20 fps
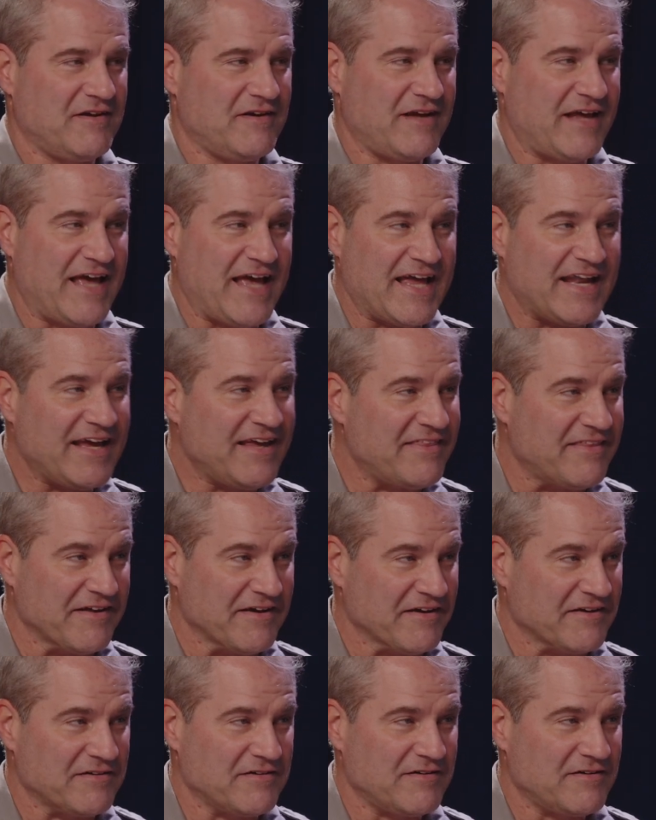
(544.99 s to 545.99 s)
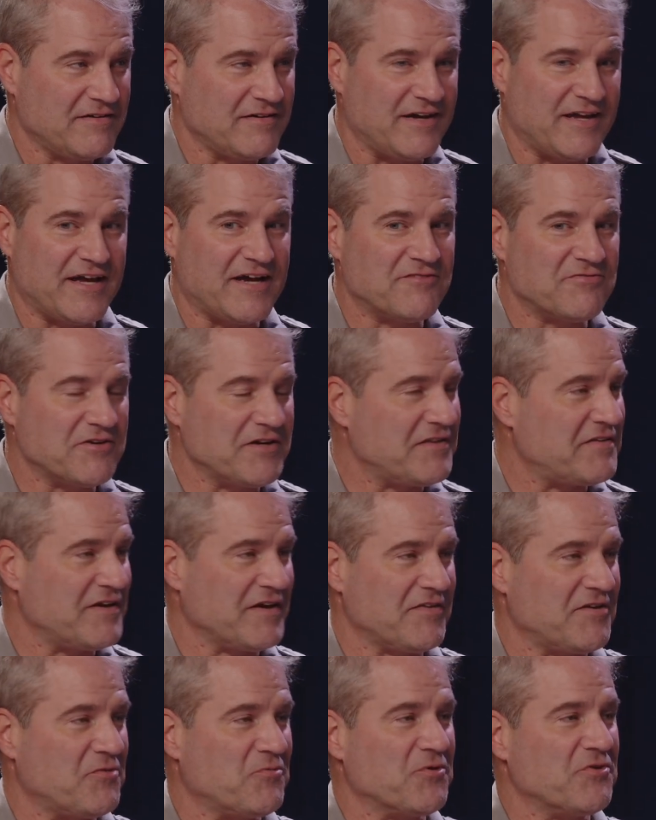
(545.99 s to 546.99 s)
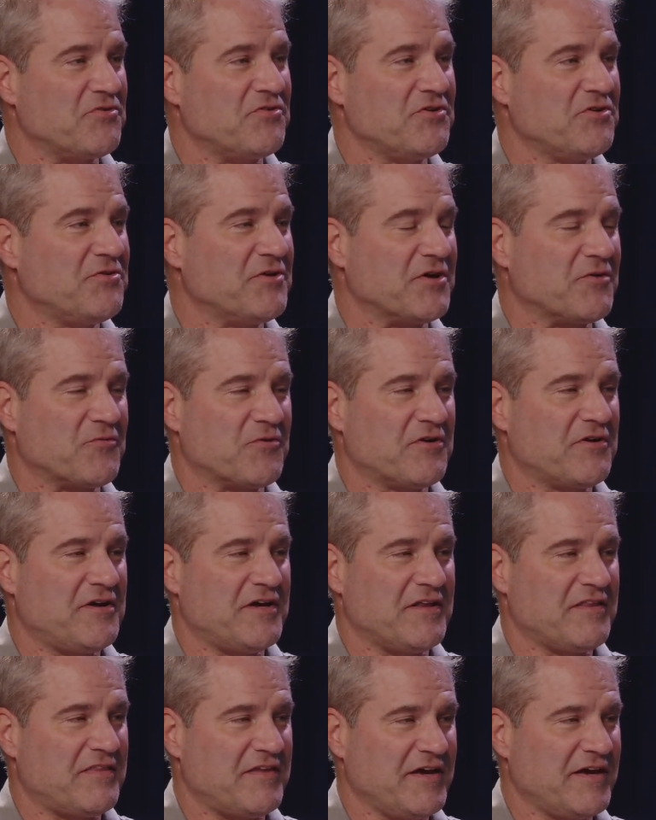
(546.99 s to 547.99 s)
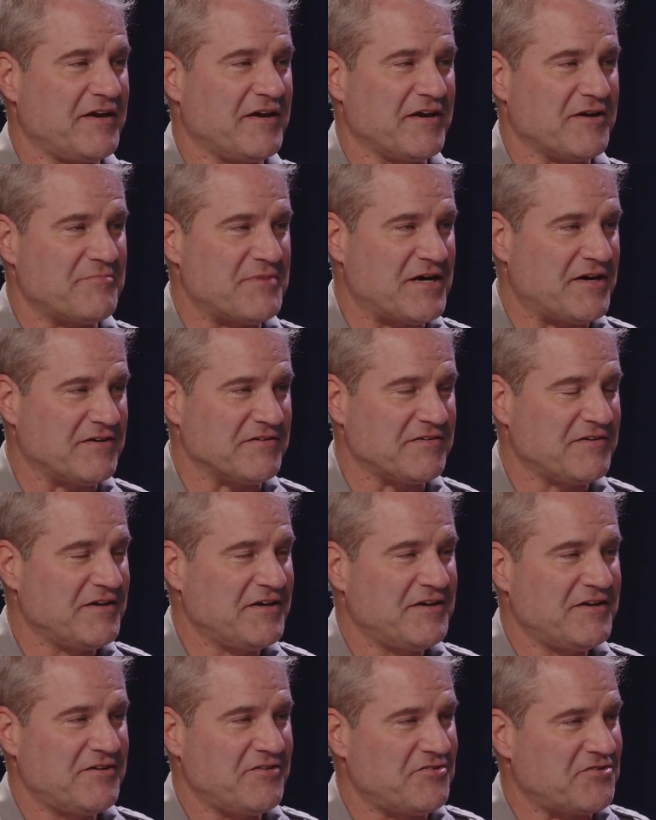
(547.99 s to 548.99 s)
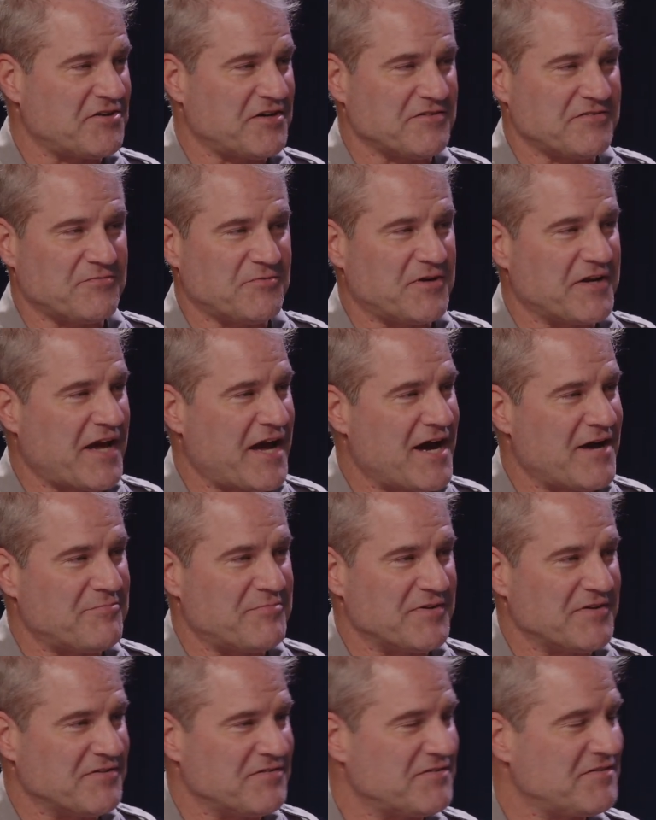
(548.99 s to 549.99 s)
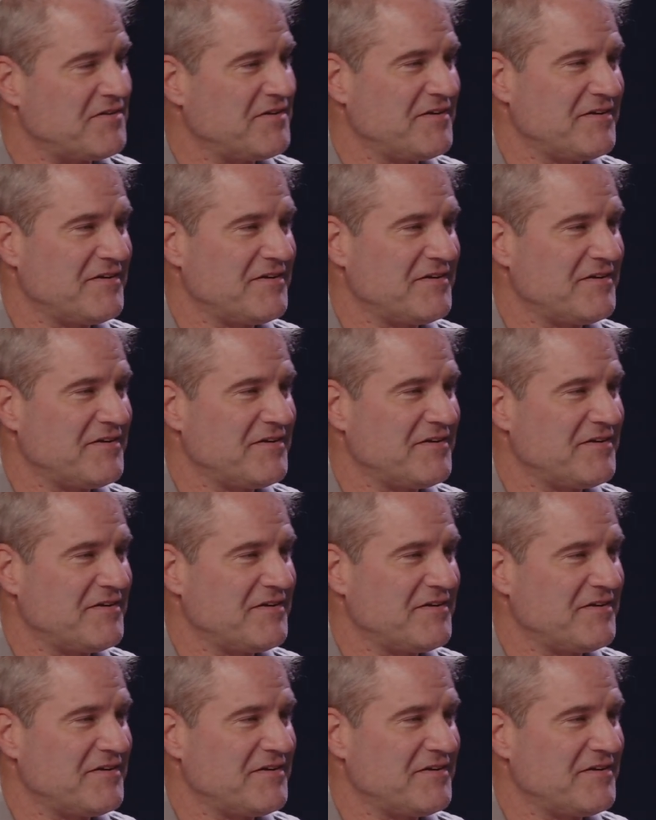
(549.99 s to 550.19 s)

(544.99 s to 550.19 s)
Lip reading: anything and everything that we're doing, we're not thinking about just what happens